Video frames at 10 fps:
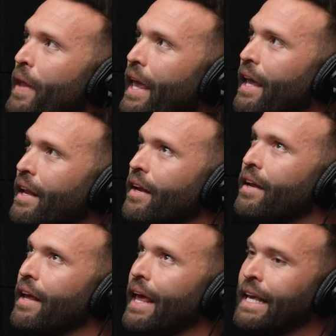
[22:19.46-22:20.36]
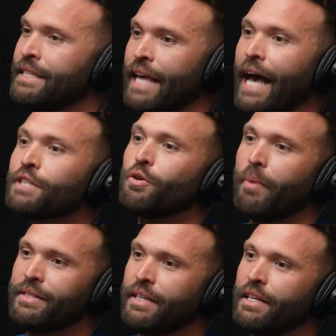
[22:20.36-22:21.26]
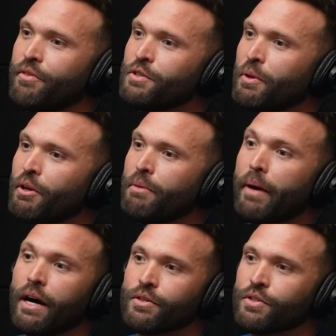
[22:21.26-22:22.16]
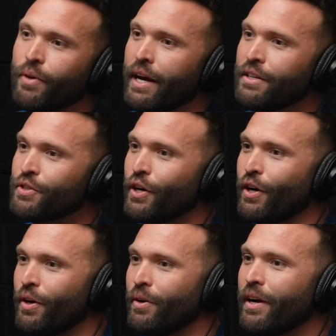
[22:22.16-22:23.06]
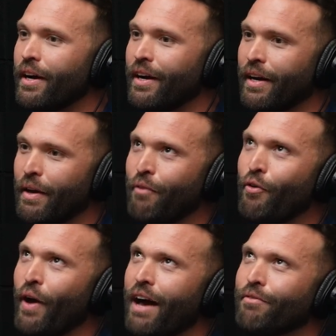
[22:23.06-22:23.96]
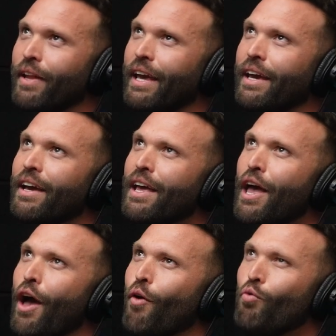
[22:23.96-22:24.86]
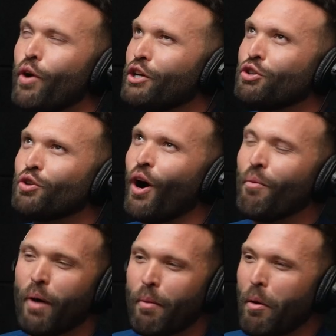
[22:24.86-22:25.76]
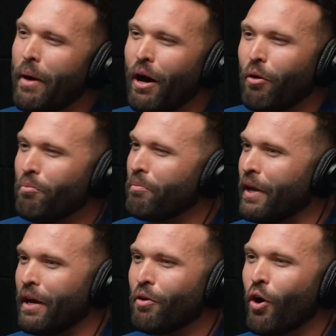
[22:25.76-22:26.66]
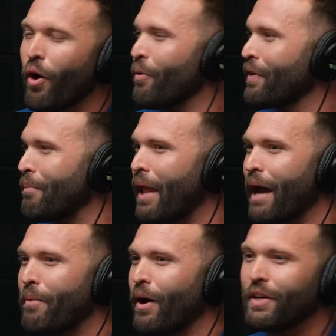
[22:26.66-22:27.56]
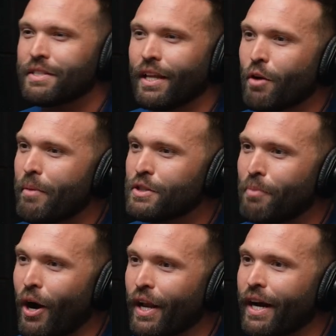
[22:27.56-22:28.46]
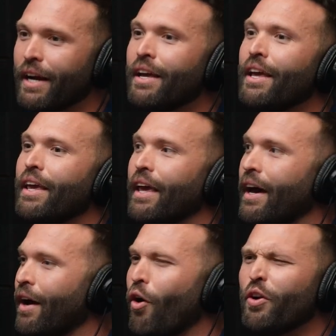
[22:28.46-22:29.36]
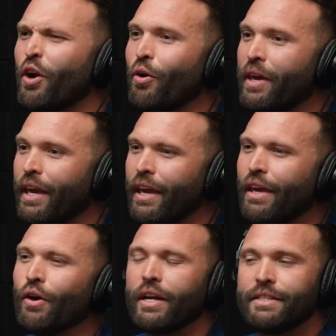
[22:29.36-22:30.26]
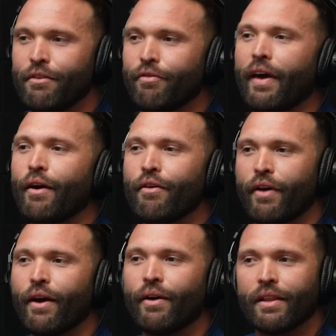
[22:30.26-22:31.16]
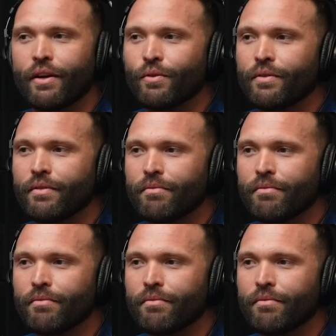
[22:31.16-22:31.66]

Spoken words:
it exacerbates the difference between belts, right? So if you have like really strong purple belt, going with a black belt that's a little bit smaller, on no gi, you're gonna see very, very little